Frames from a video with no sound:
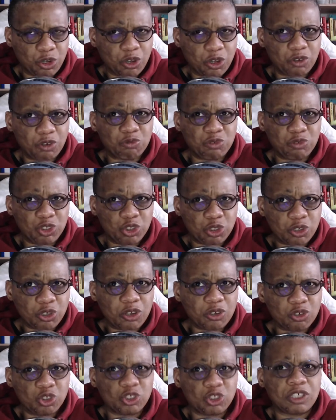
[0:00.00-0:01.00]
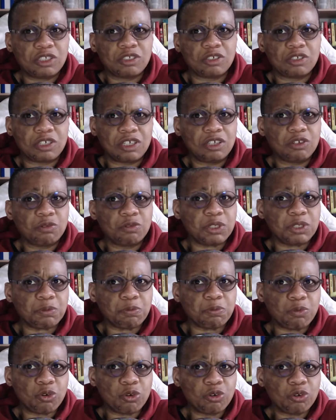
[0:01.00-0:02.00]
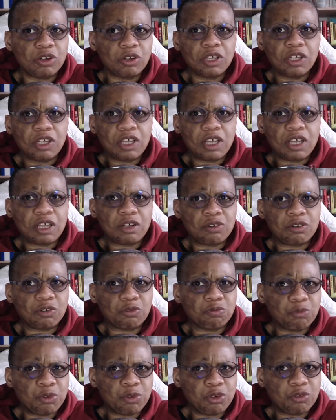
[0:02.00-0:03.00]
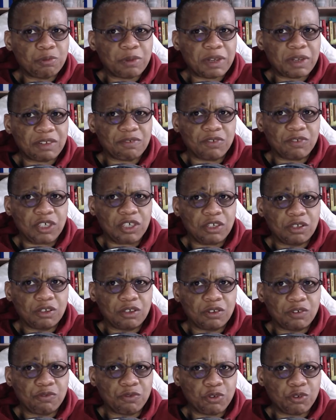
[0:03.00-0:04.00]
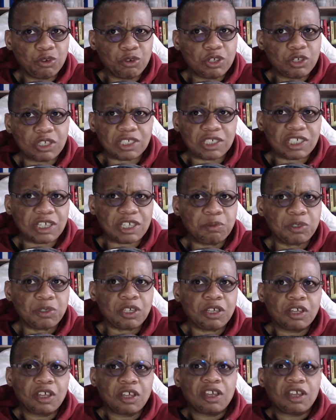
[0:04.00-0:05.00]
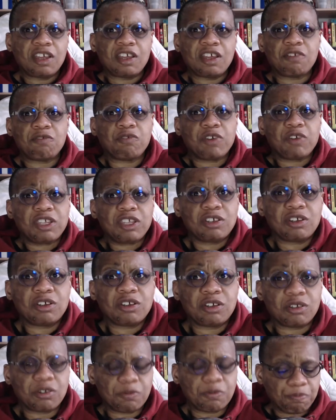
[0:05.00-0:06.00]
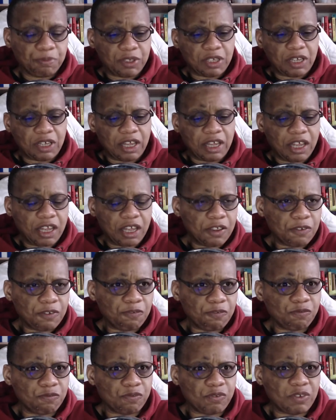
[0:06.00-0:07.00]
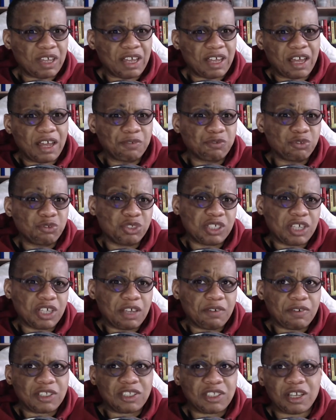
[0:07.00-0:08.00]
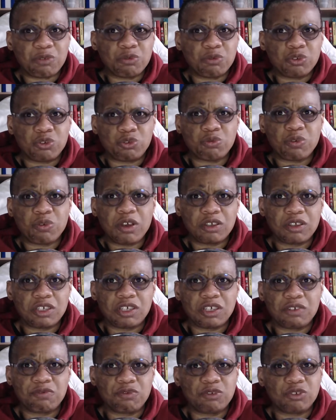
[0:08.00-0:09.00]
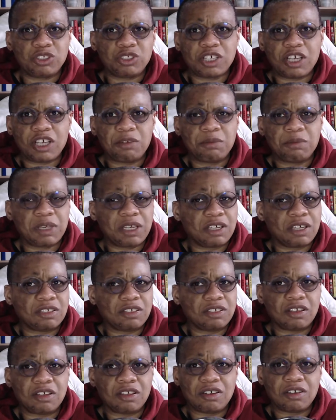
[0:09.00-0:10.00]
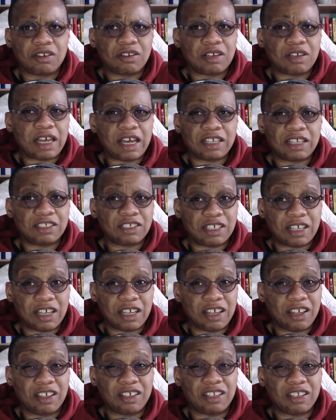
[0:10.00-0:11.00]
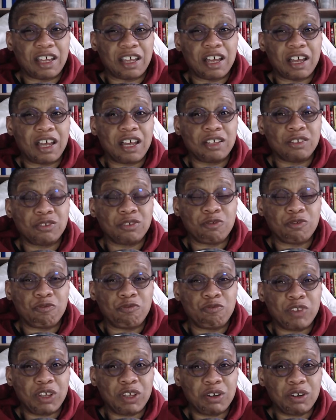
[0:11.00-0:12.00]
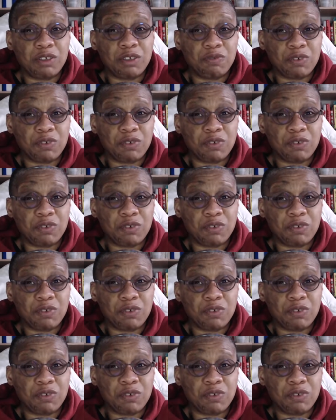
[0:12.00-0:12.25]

researched it a little bit more and learn more about the whole concept. And then I have to say that I was working full time, and I had a very